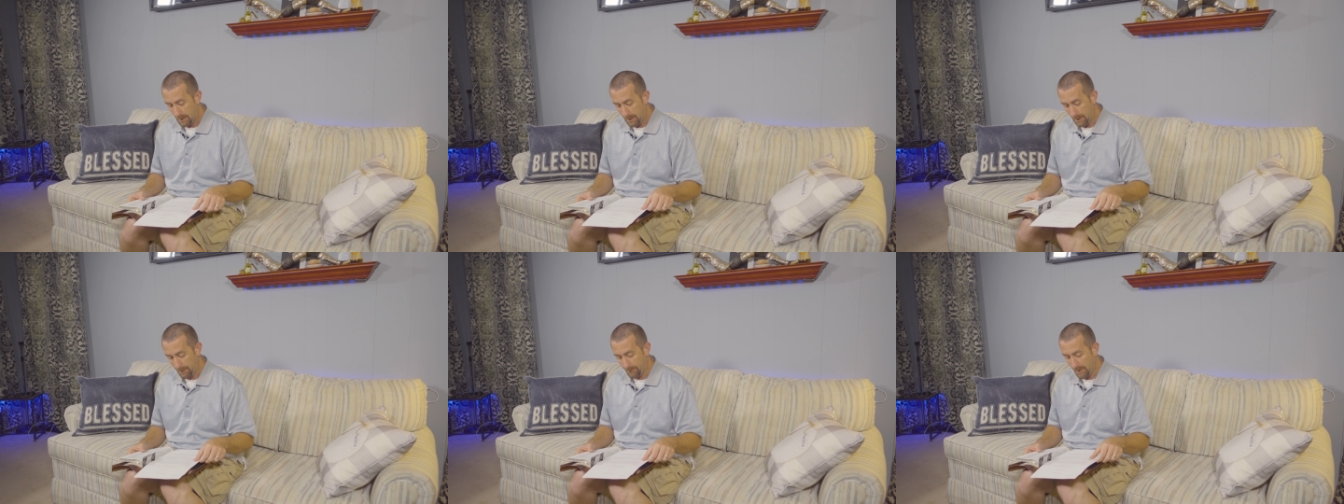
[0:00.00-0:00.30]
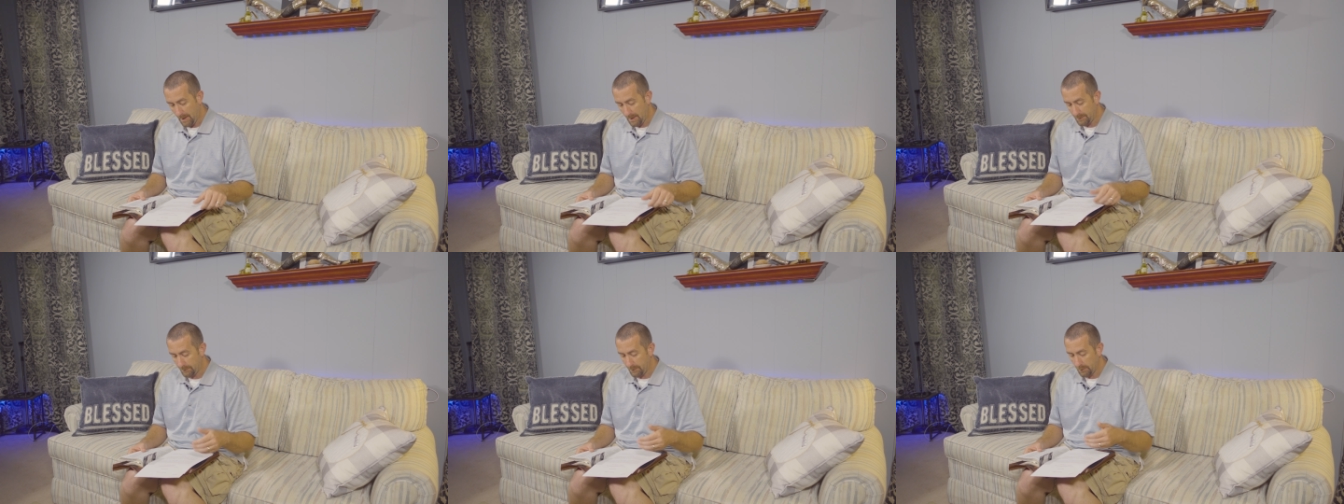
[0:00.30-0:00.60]

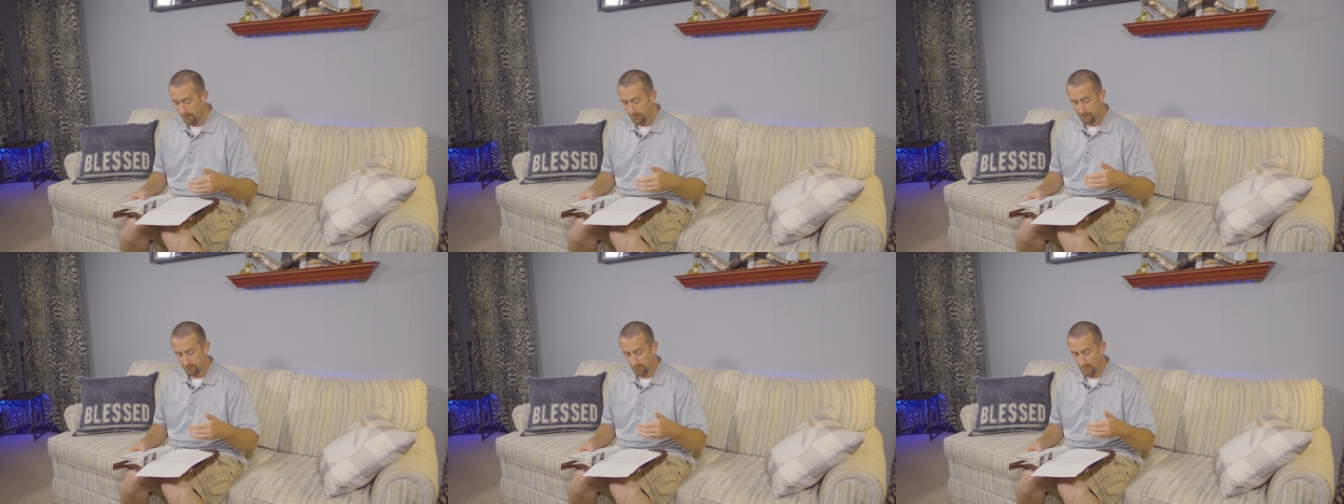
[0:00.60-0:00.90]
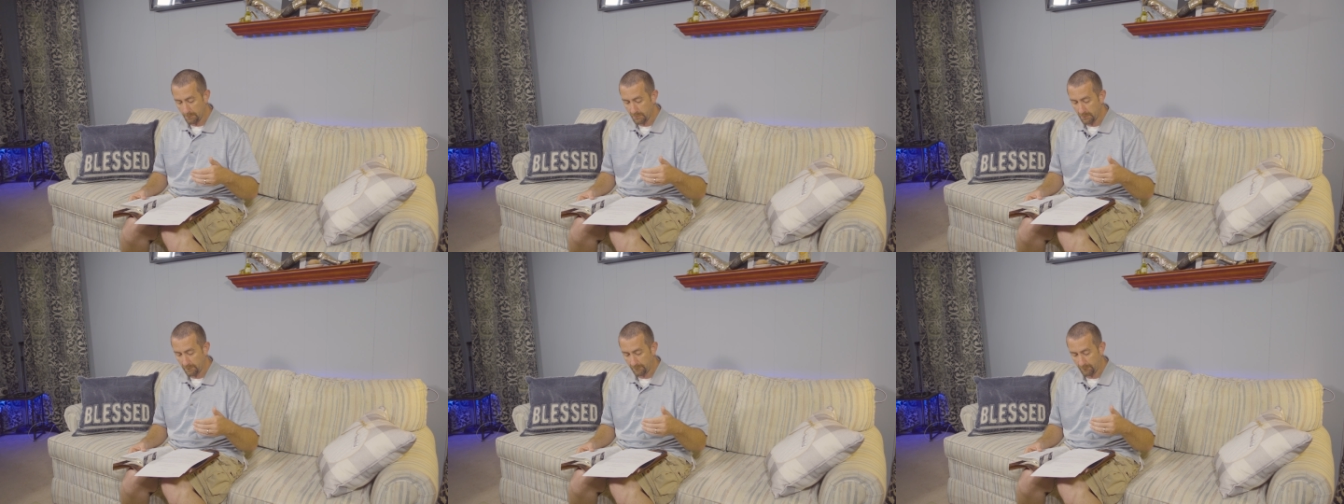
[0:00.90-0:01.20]
And that there's
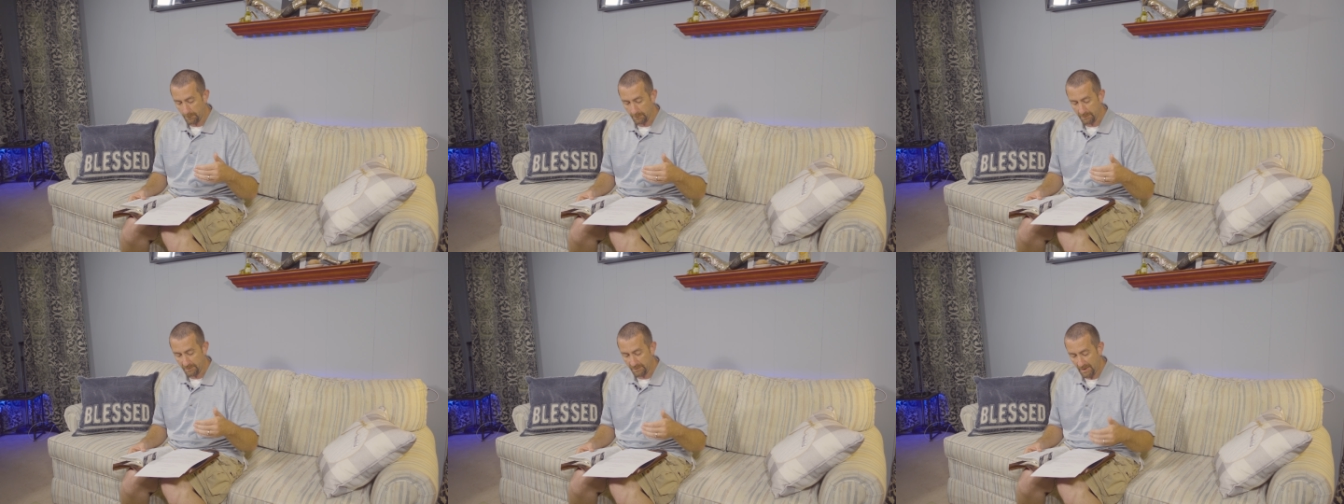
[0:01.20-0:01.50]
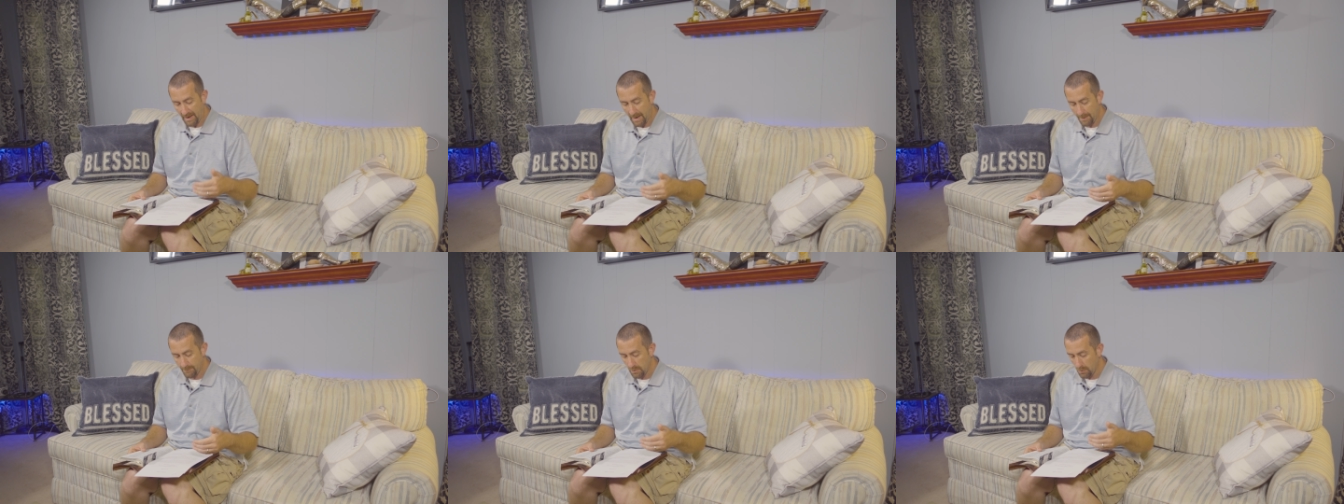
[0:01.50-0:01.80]
scriptures from
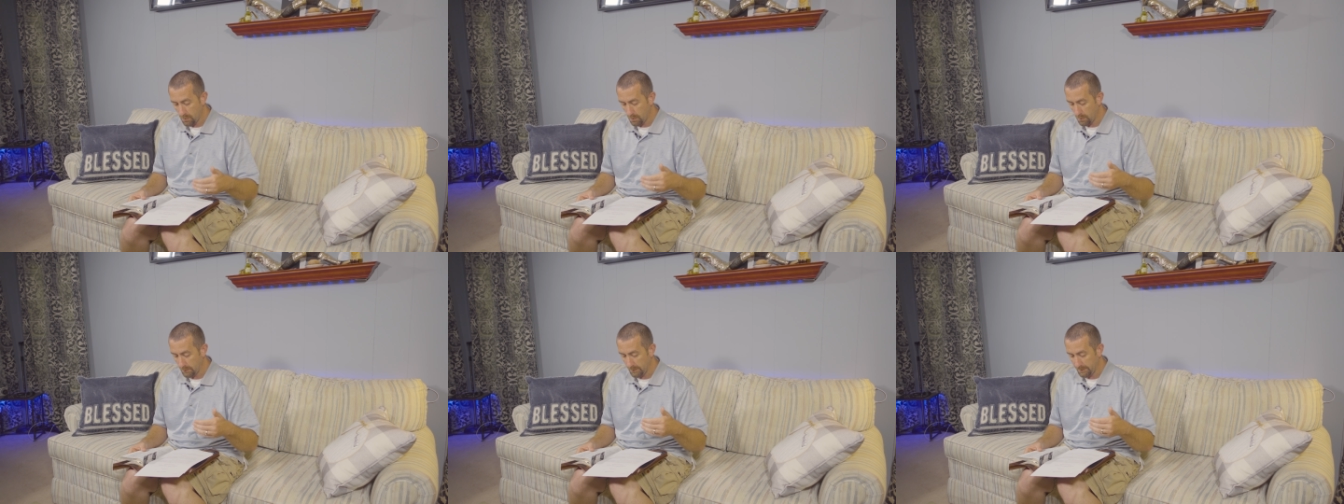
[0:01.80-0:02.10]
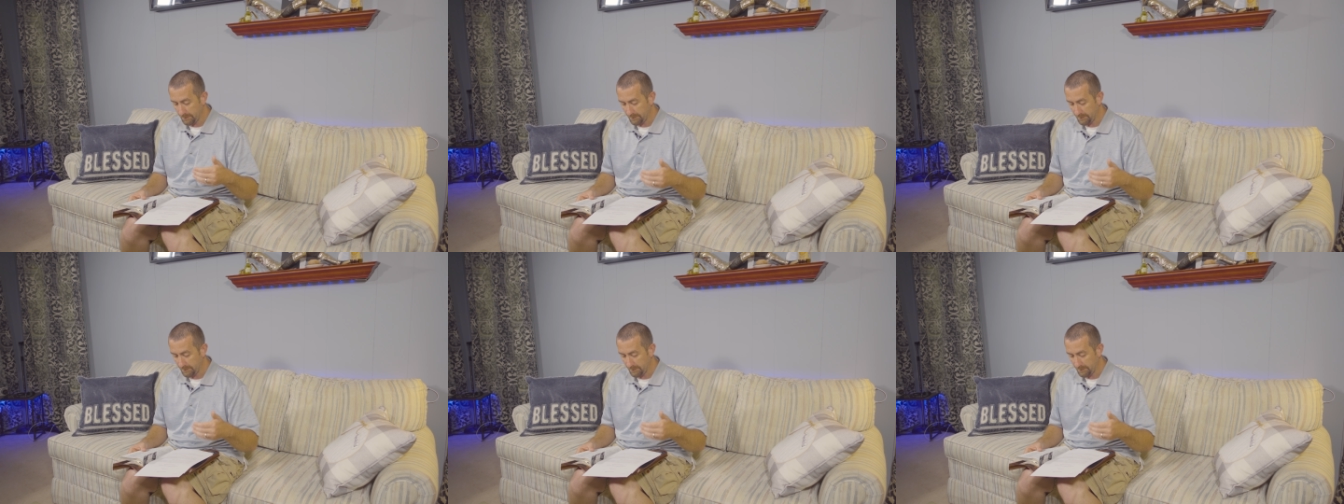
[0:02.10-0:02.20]
Samuel,